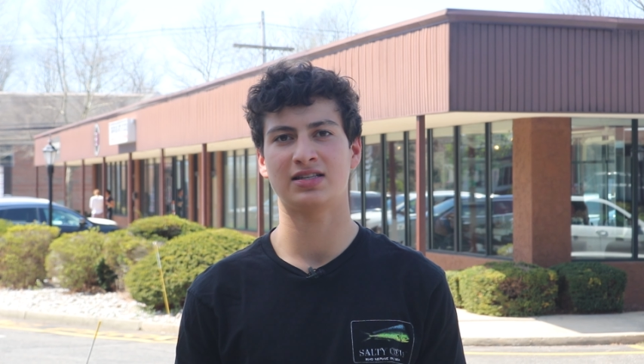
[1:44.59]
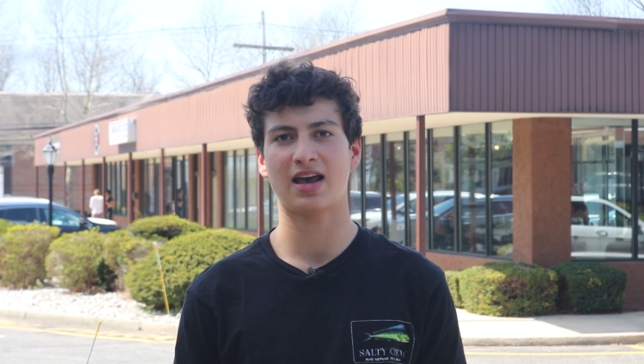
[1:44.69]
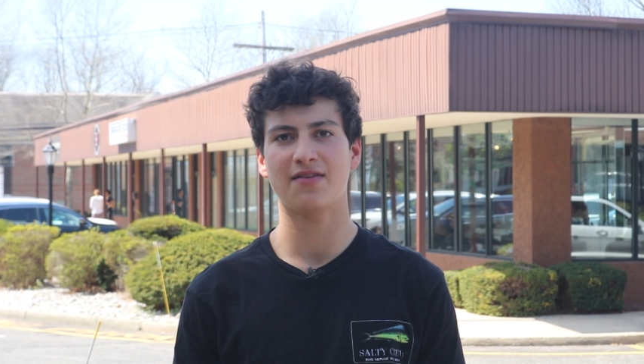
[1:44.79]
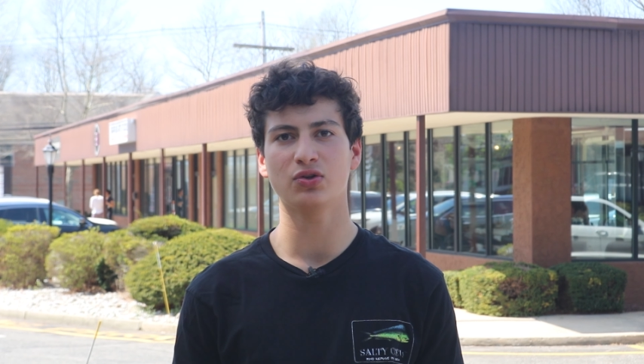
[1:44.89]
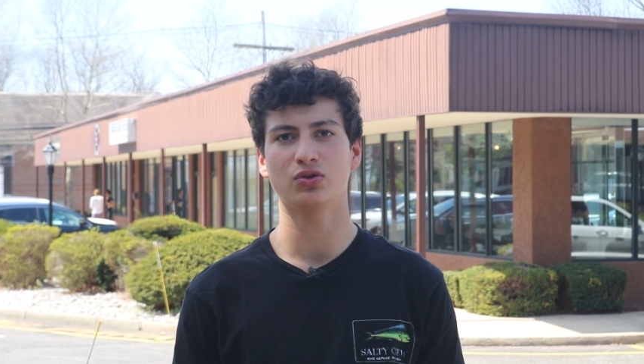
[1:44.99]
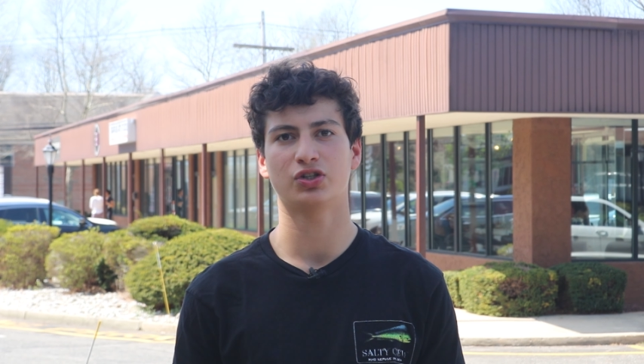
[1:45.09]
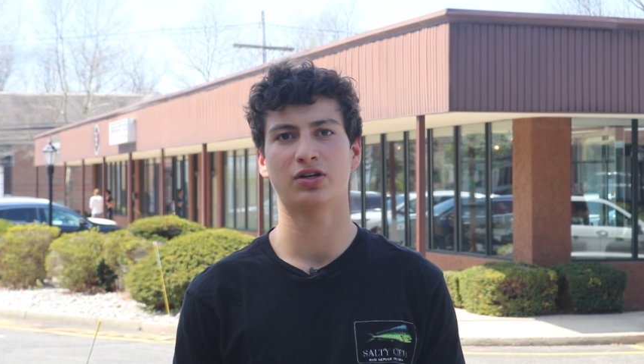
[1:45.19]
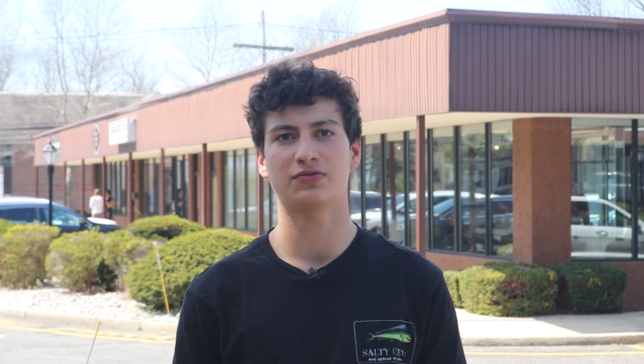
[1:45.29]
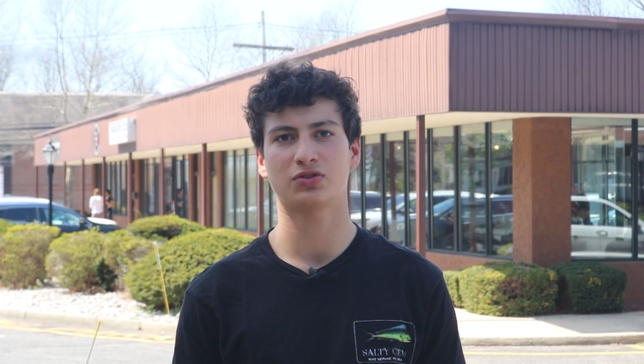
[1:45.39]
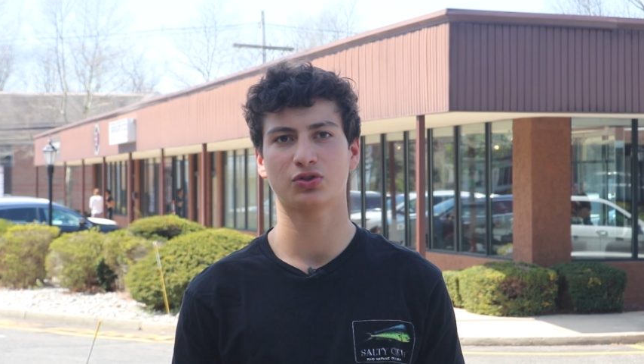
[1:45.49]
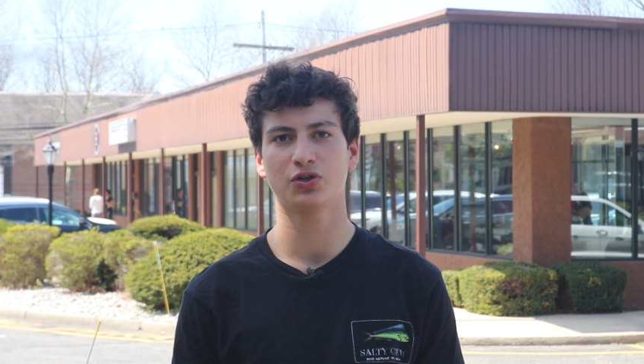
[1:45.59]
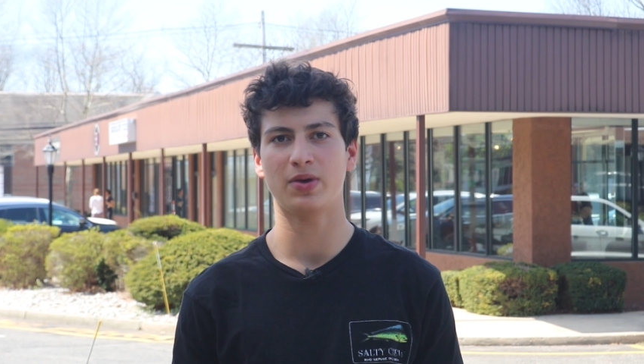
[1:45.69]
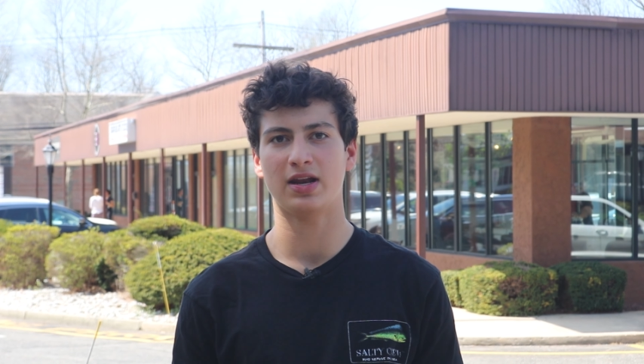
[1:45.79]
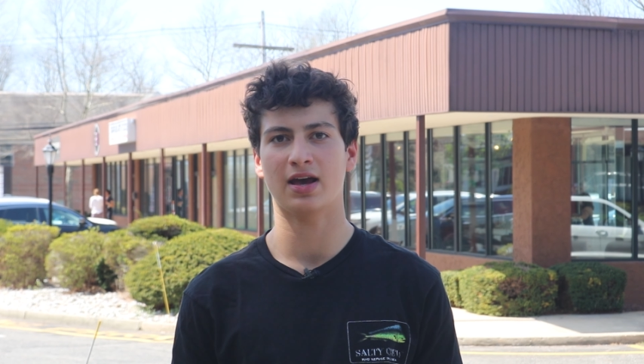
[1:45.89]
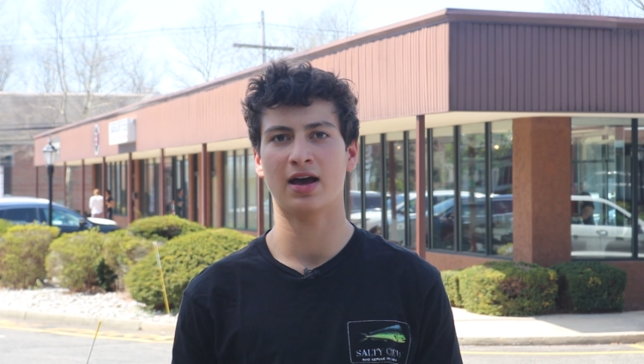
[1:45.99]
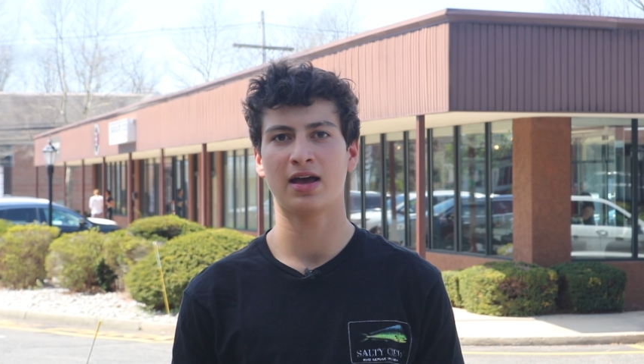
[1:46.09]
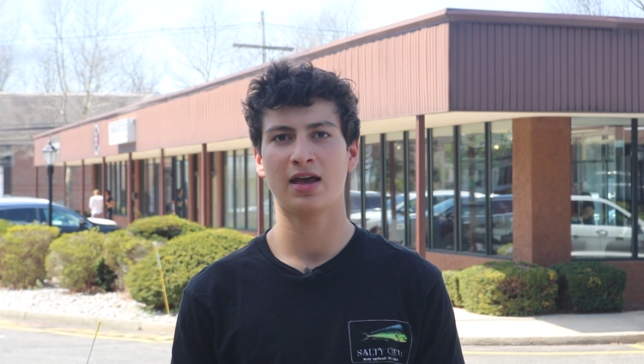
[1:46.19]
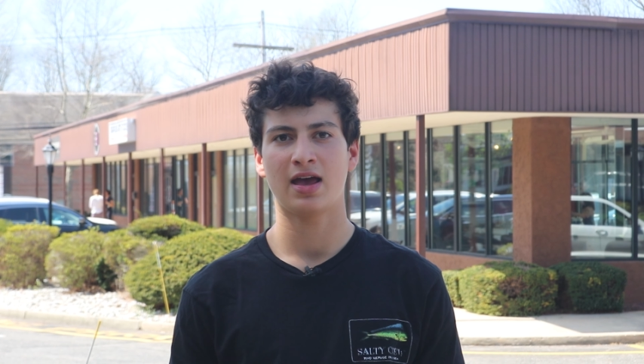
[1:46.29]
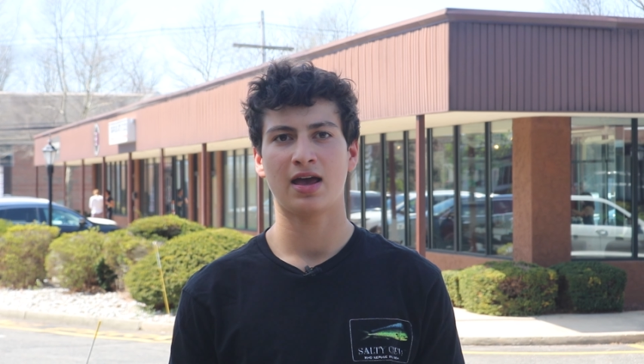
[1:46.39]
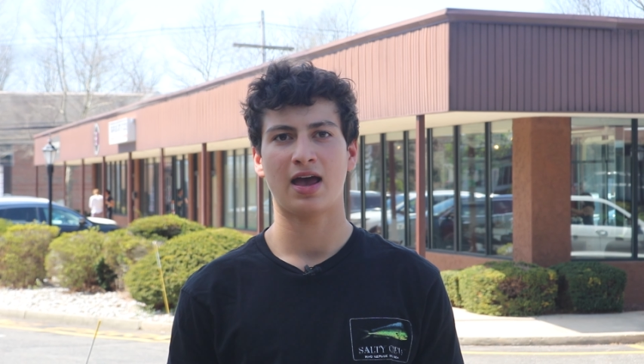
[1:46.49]
the evolution of social media
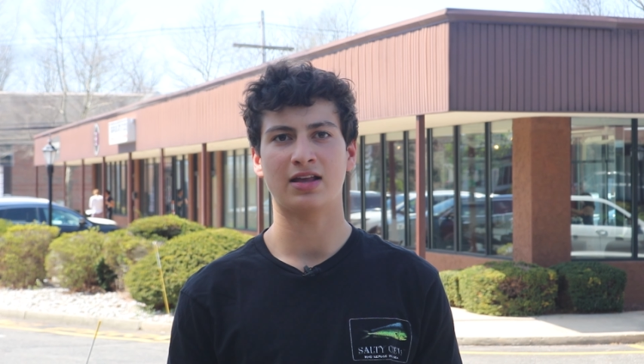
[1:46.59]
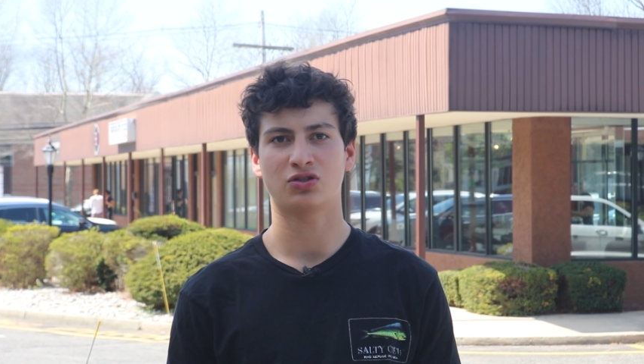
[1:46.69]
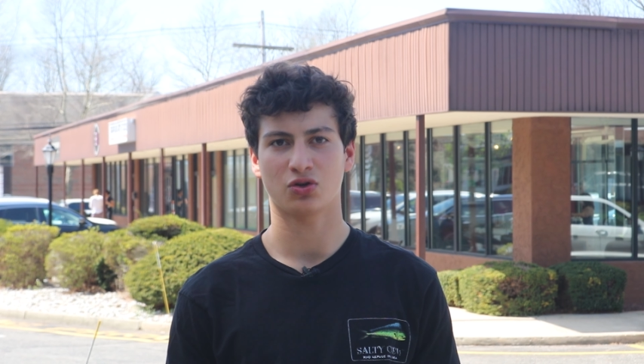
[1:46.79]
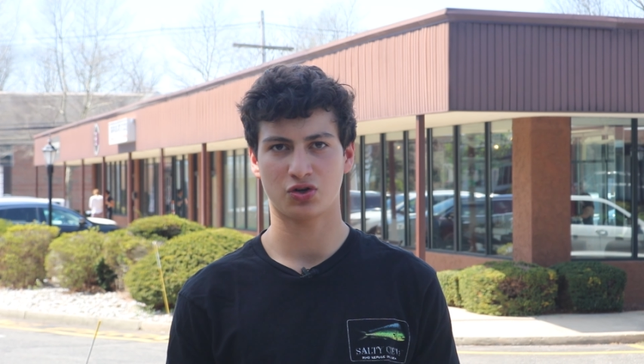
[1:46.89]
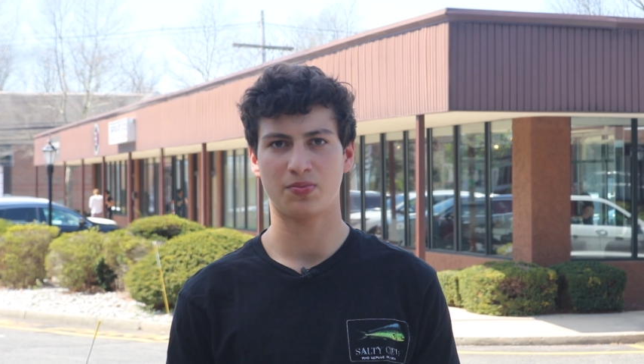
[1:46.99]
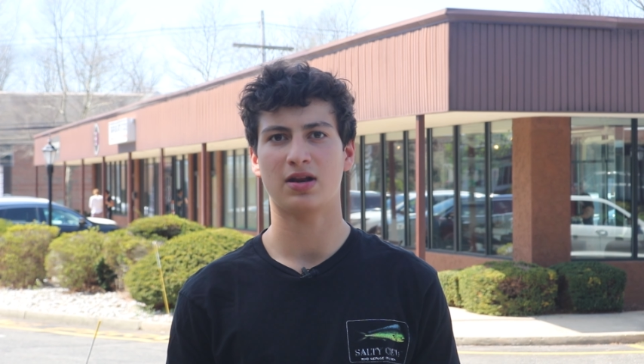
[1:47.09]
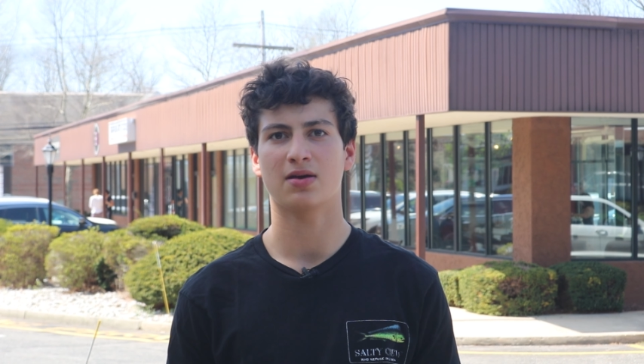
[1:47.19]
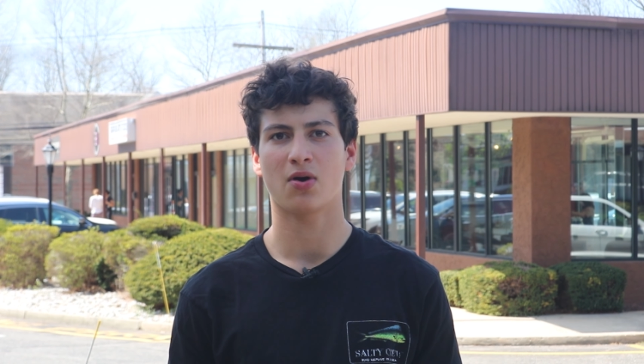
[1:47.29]
and social media